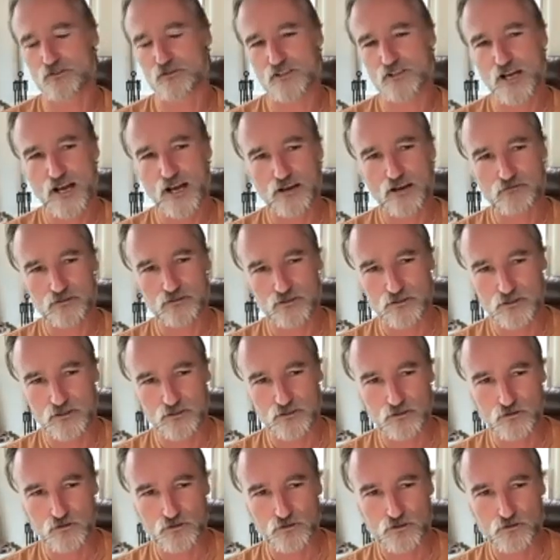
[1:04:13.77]
dive
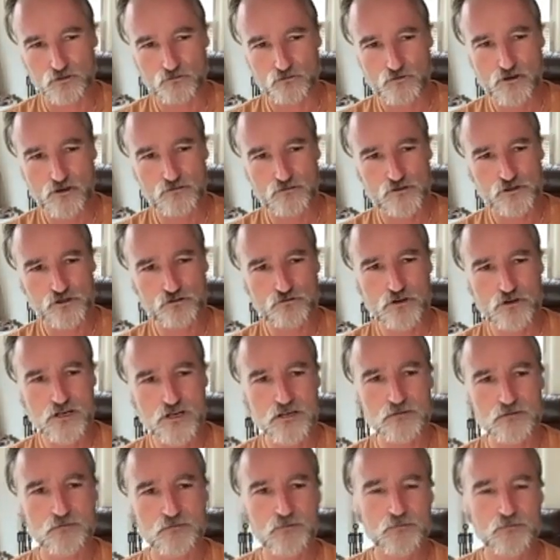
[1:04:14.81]
in a river
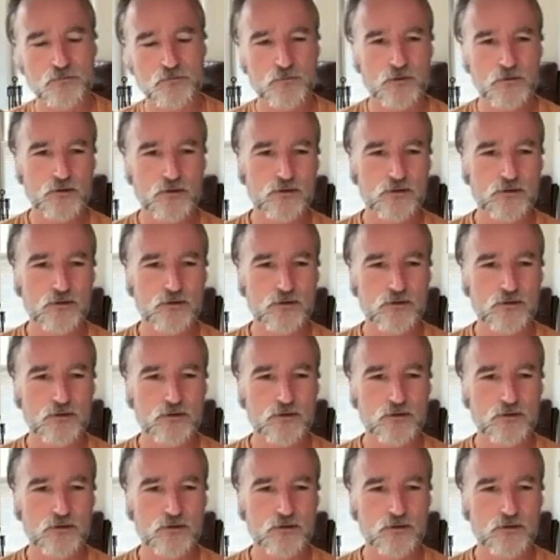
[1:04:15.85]
stream,